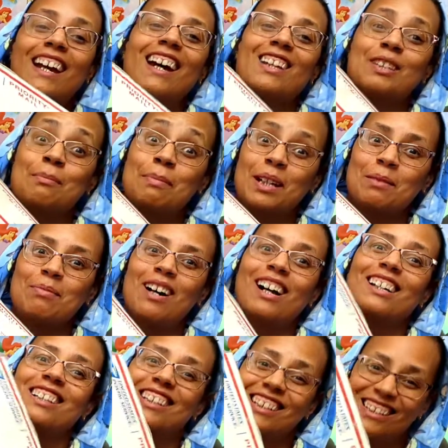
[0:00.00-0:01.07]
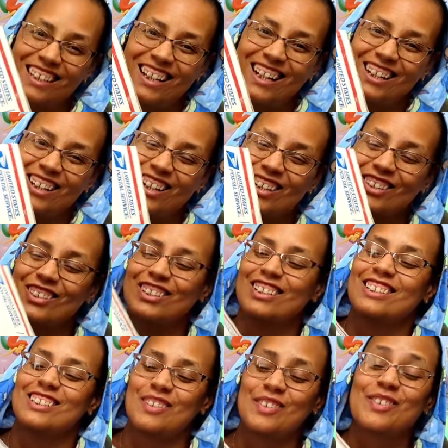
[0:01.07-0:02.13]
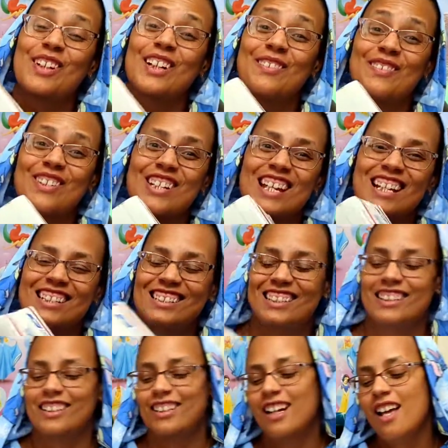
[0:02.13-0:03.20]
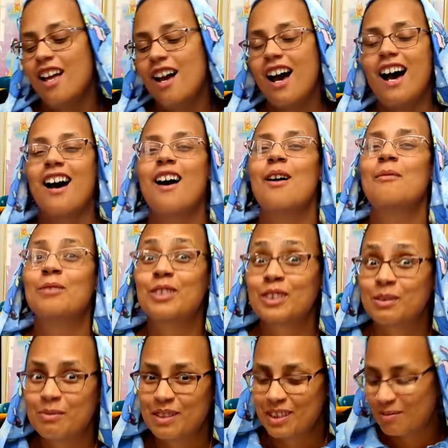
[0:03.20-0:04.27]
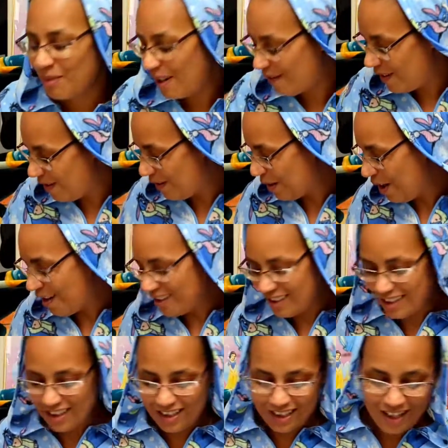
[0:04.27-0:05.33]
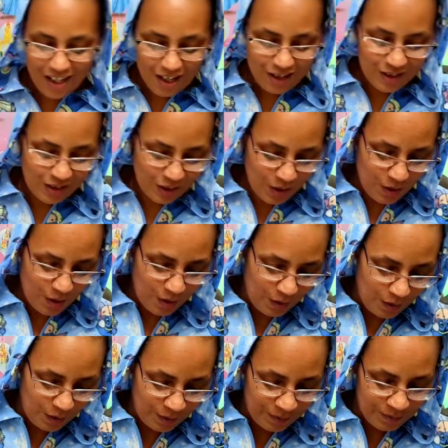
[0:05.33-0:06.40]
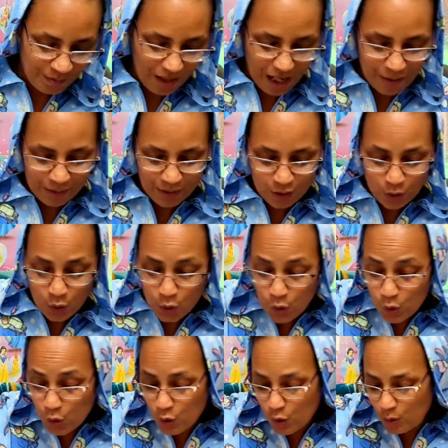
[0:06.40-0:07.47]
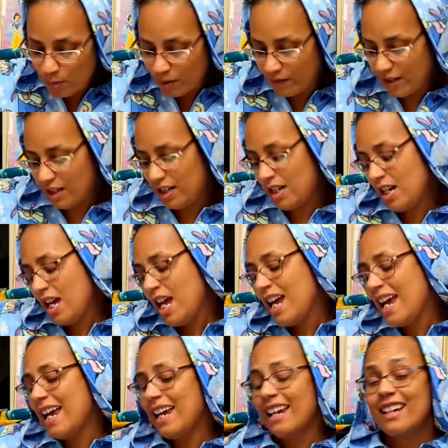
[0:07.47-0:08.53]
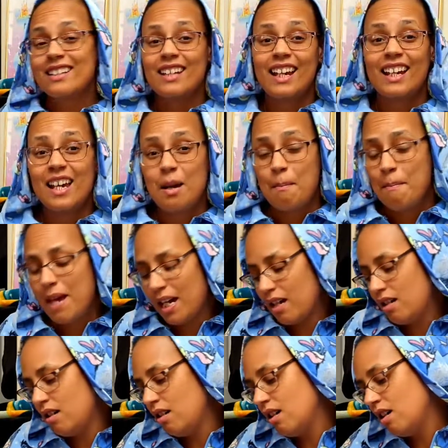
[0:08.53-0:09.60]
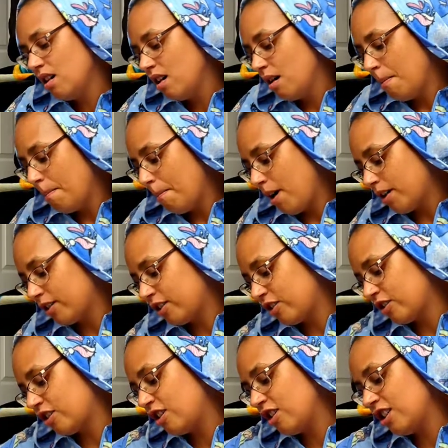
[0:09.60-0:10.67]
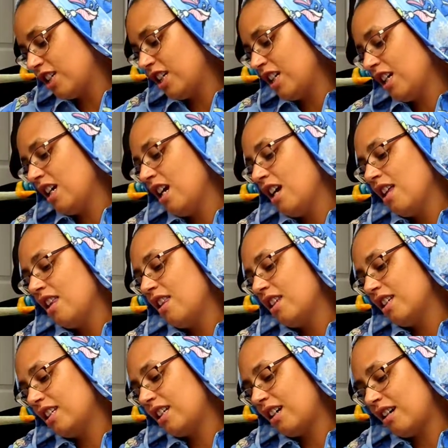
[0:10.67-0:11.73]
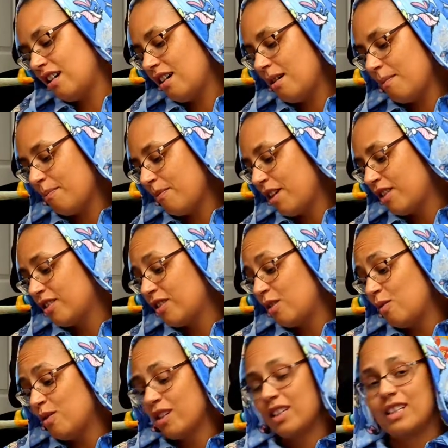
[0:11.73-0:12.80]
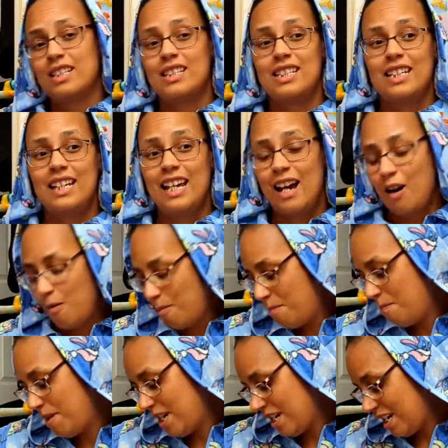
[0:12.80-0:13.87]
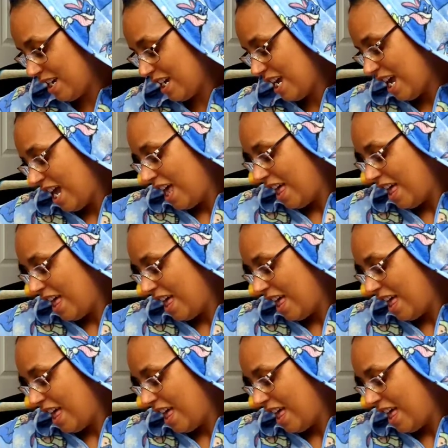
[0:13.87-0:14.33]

I got the big box because I got a lot of cookies. I was waiting for that sale. Um, Christmas is my favorite holiday, so I was uber ready. And I got a mega monster cookie this time. So we'll get to see how big